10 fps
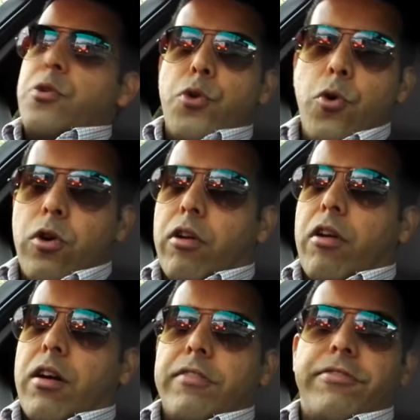no
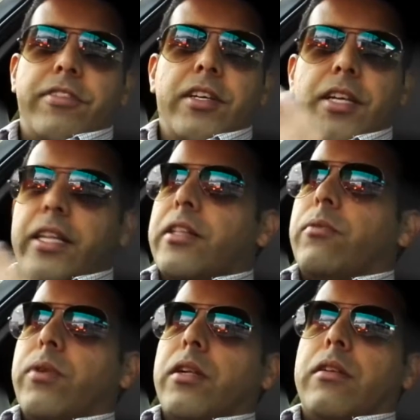graph in the
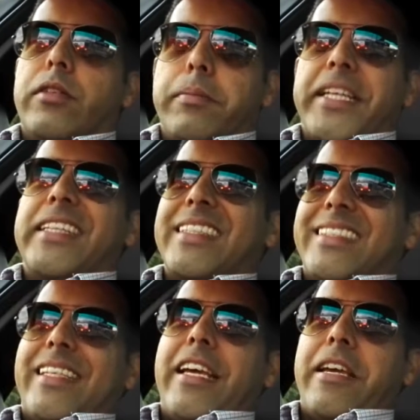world remain the
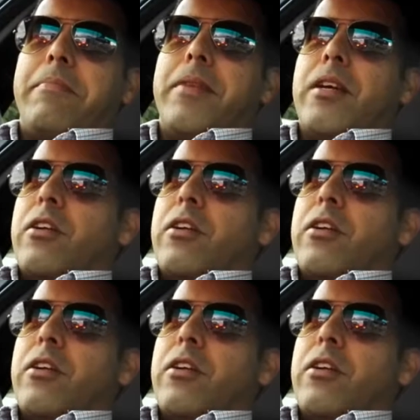same